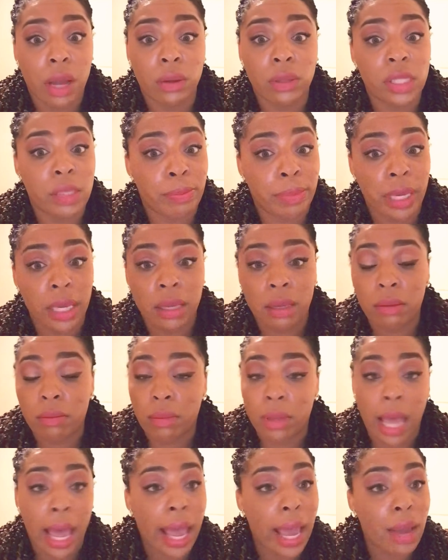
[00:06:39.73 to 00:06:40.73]
Speak.
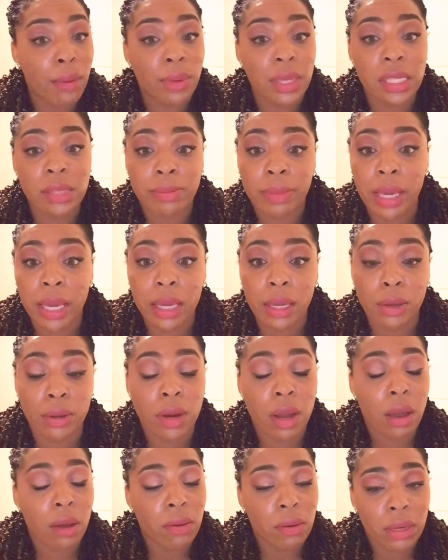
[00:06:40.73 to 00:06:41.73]
Hey, we speak,
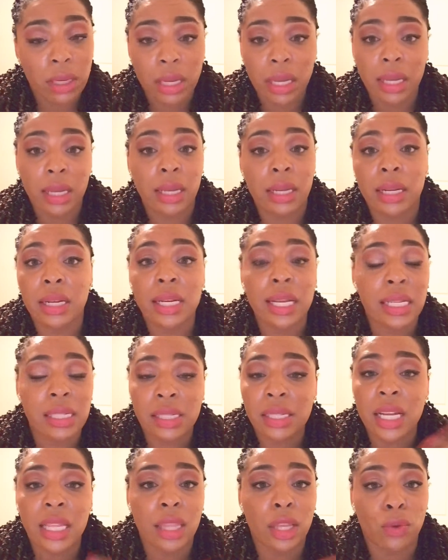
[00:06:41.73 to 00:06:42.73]
and there's
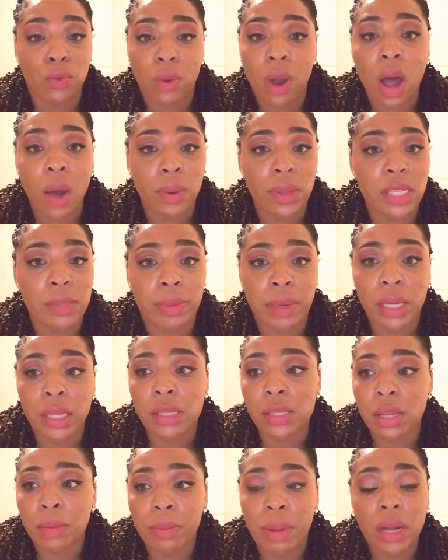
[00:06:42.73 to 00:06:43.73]
nothing wrong with speaking
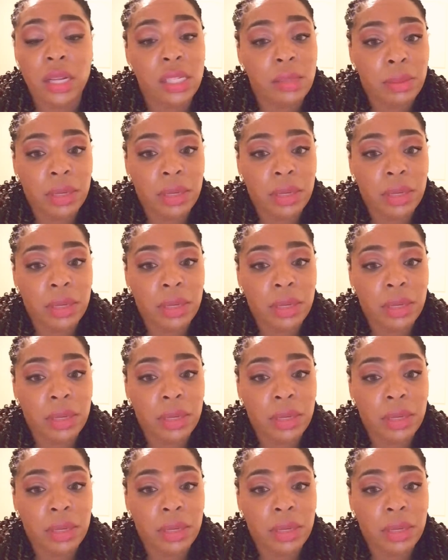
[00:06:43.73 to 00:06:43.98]
to a person,